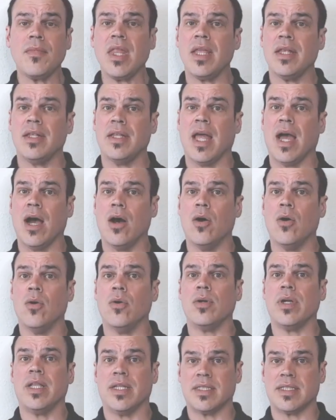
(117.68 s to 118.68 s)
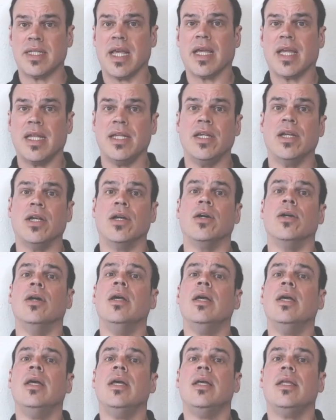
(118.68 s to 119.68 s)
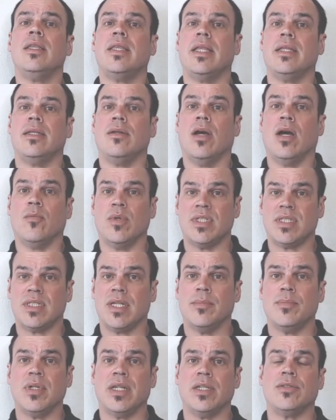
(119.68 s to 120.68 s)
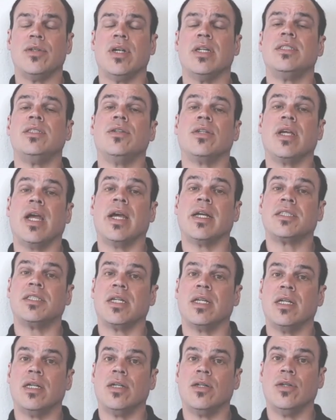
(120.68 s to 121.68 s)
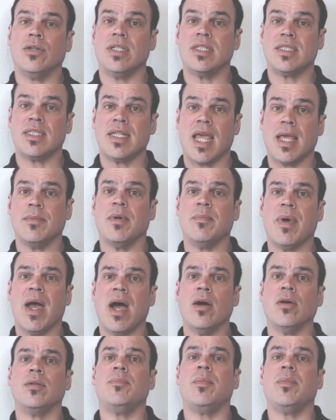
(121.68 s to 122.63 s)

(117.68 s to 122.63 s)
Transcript: Now, in the second year, with simple interest, you're actually going to earn the same amount